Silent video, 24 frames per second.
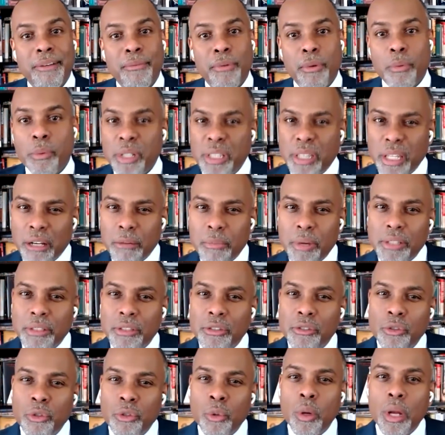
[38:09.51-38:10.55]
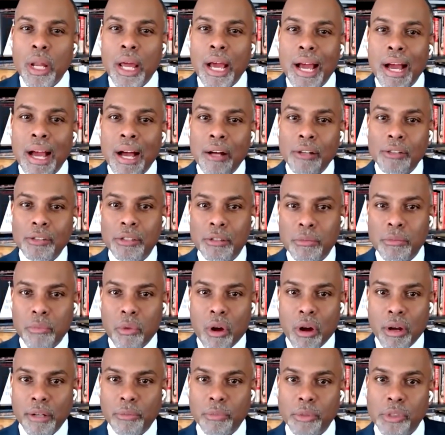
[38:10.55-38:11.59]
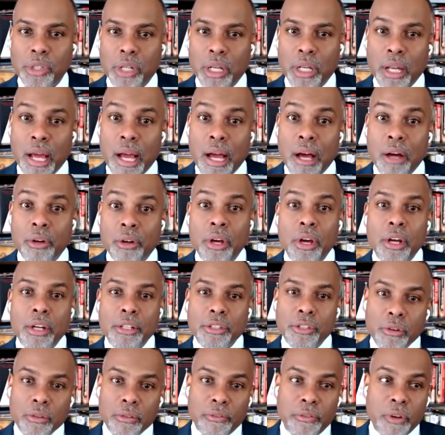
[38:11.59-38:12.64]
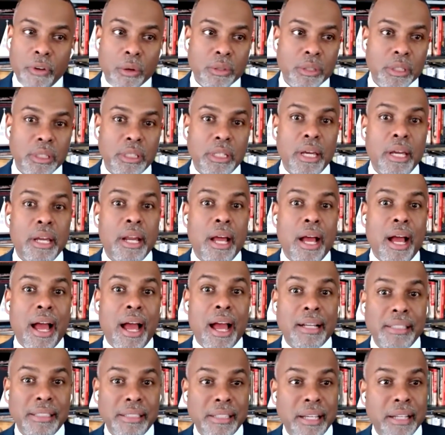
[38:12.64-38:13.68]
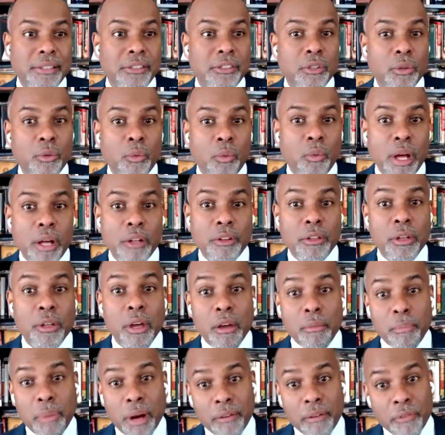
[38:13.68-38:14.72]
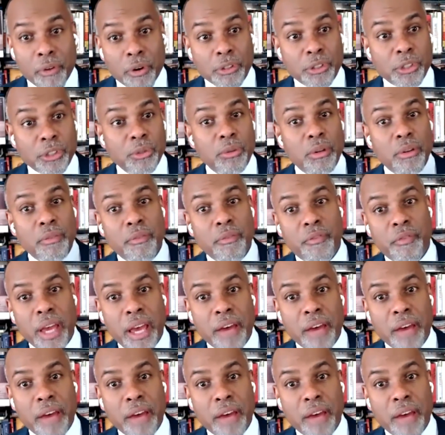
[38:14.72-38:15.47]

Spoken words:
When we think about the dual housing market, which allowed certain folk to gain access to wealth by virtue of